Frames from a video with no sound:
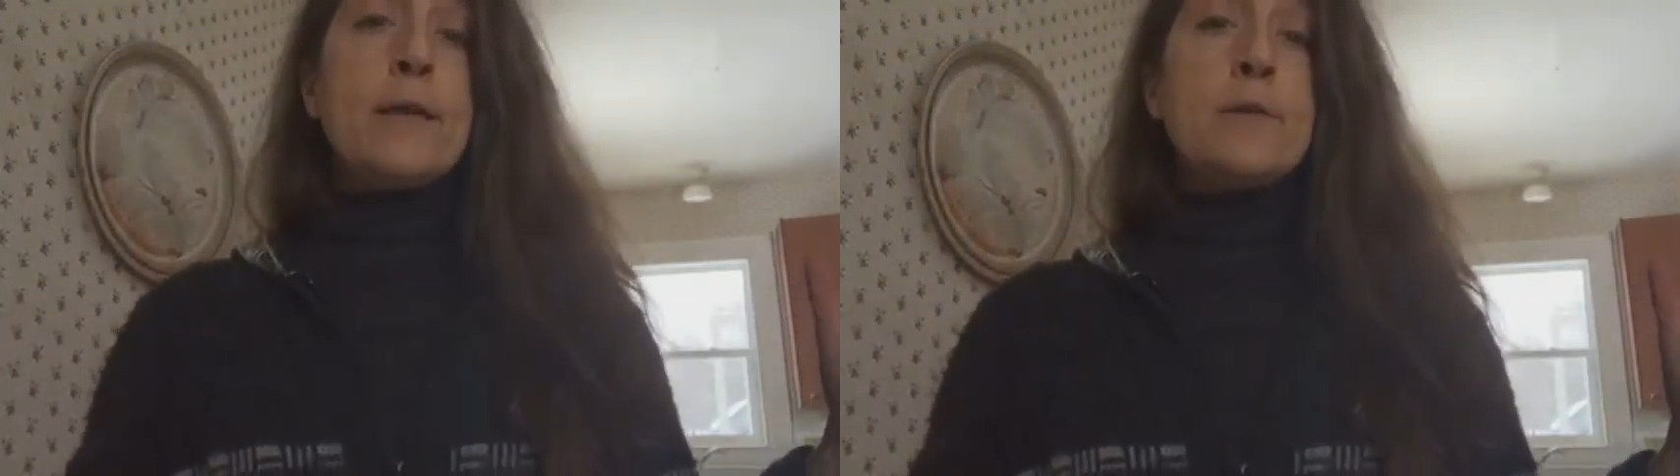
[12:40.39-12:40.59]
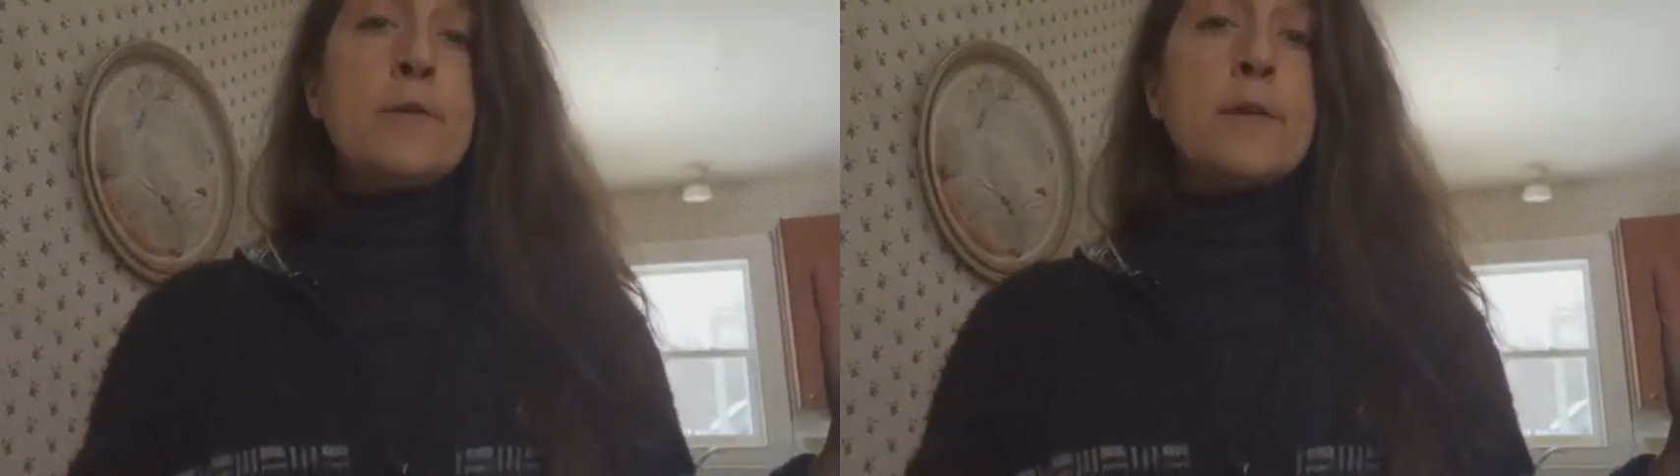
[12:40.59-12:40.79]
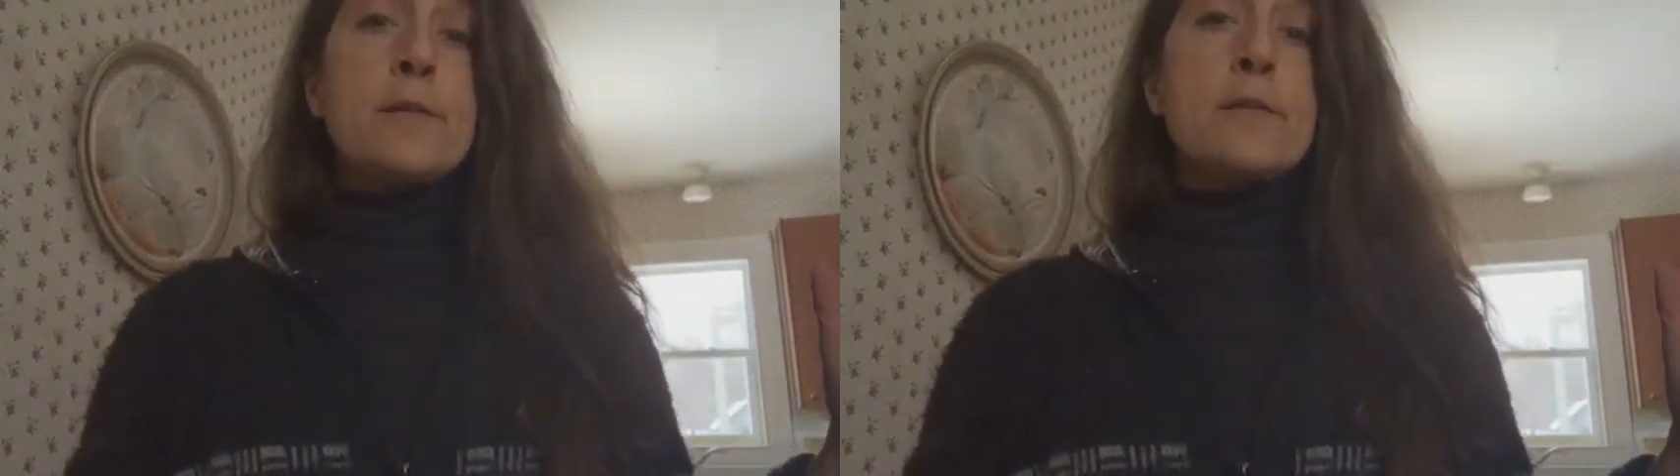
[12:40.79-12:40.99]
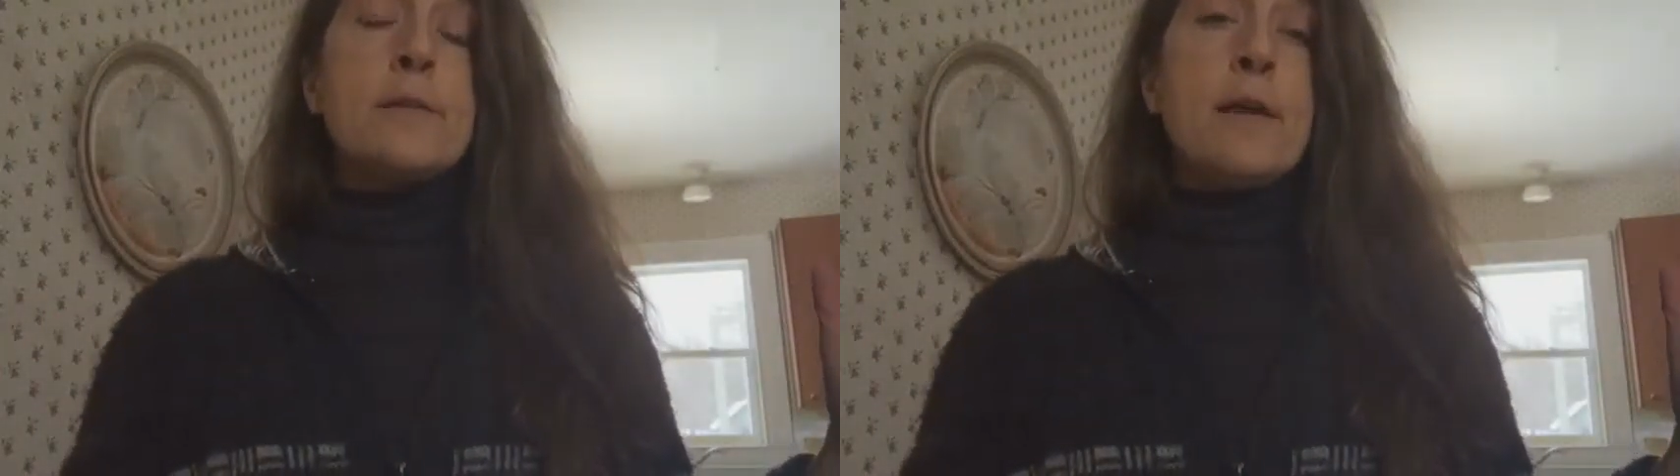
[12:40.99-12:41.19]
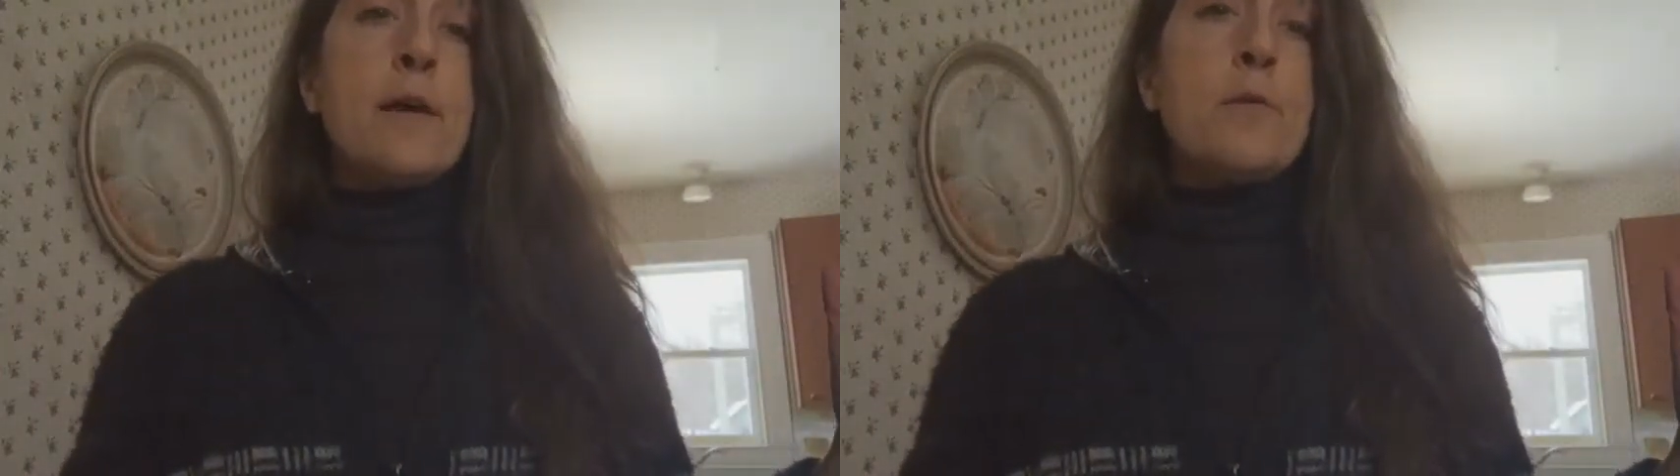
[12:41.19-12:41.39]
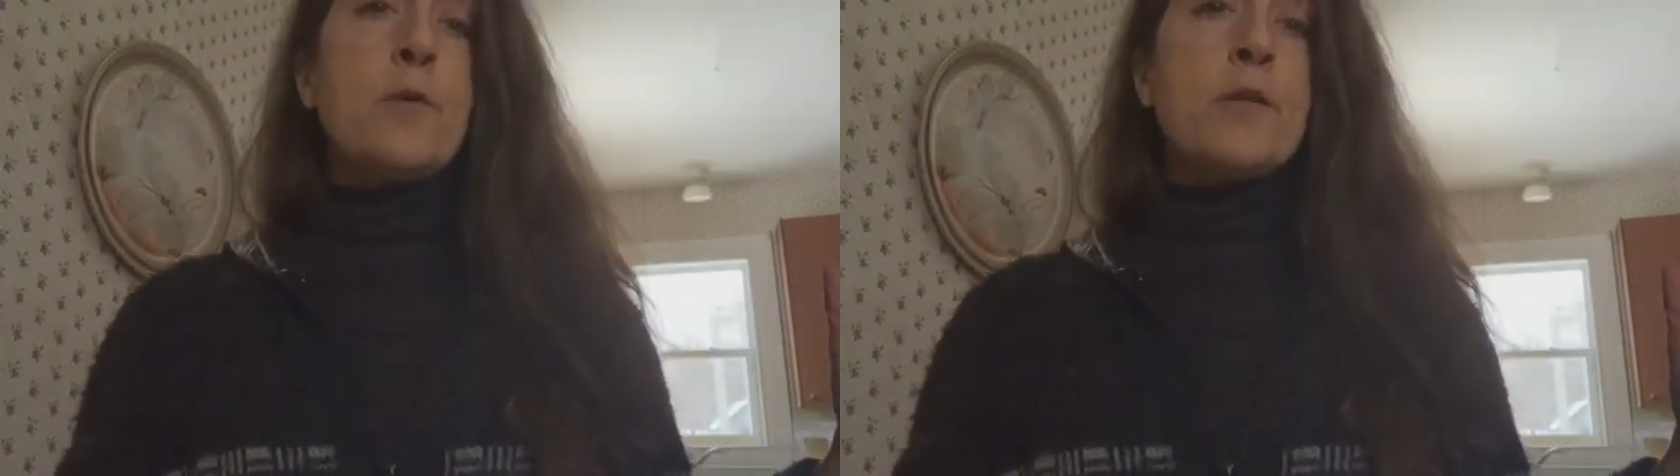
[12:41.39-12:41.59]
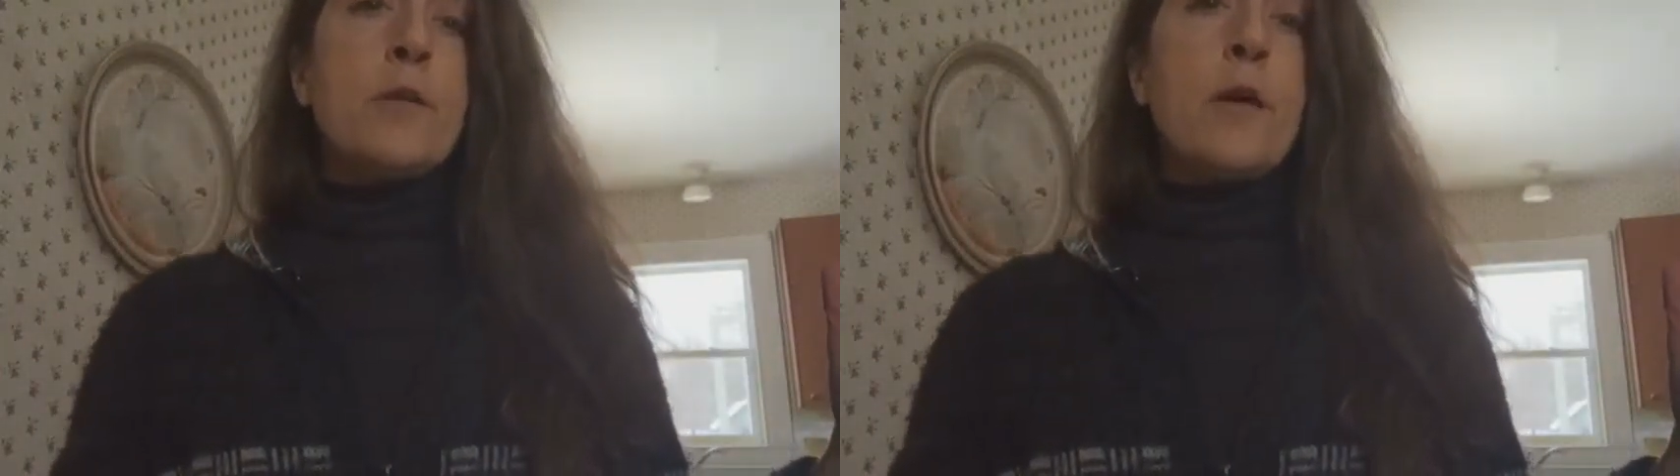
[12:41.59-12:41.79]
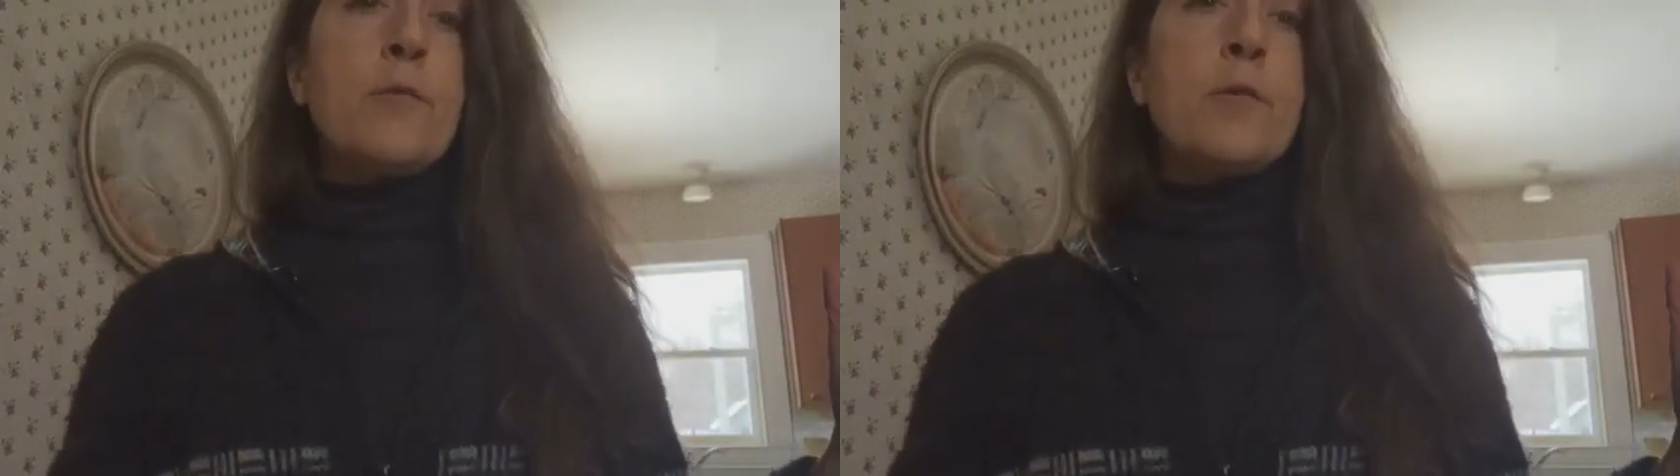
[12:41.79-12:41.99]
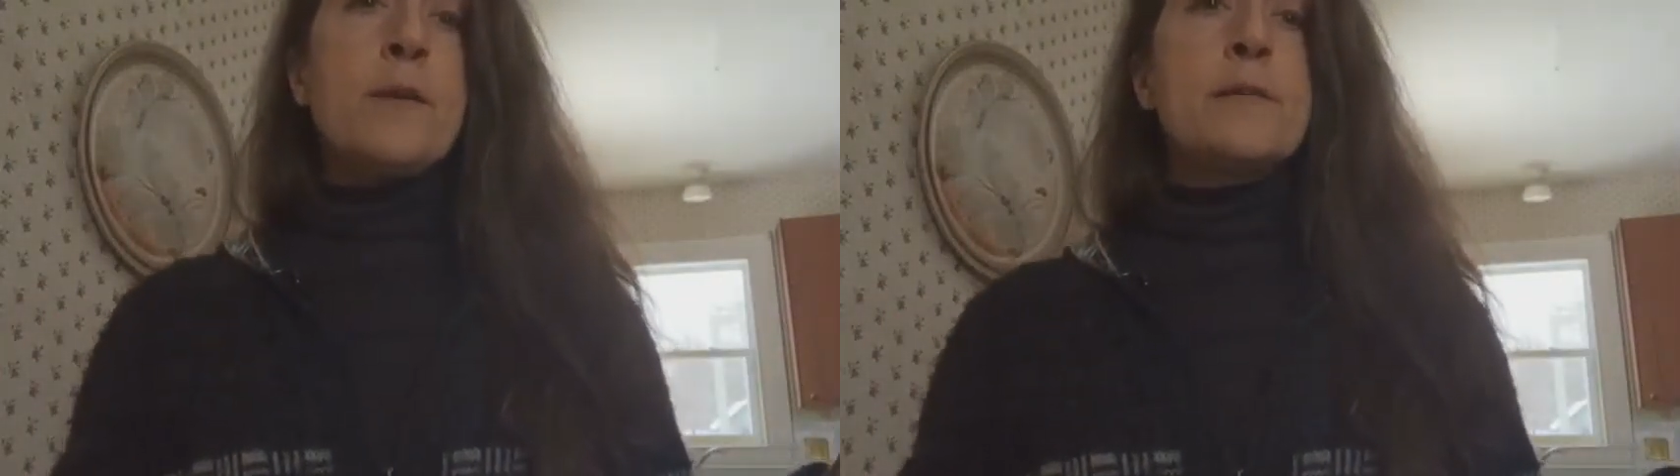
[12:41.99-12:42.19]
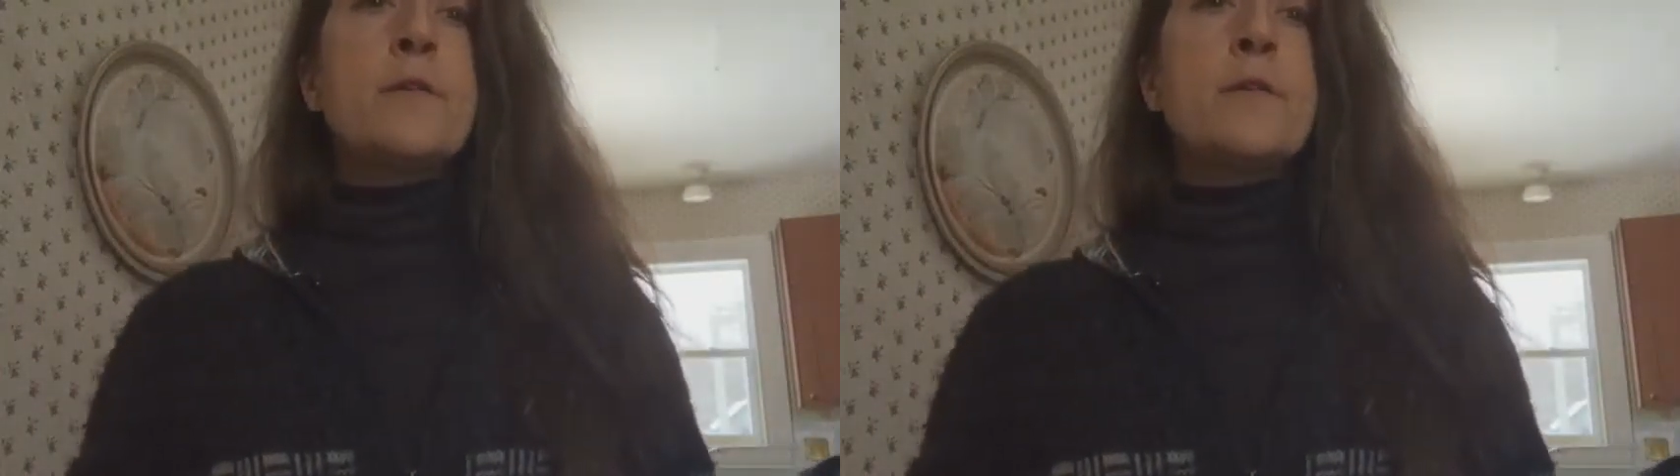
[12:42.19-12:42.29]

and do this uh, with along with me.